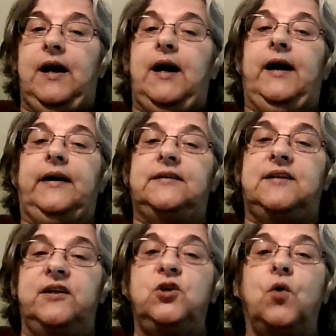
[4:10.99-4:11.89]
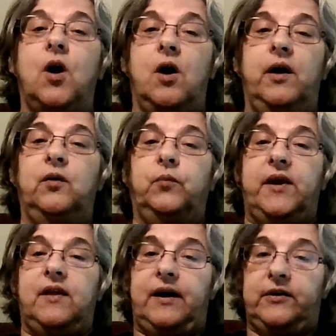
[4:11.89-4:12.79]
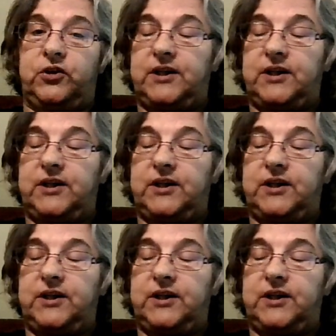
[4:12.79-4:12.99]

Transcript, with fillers: and continue on with the one hundred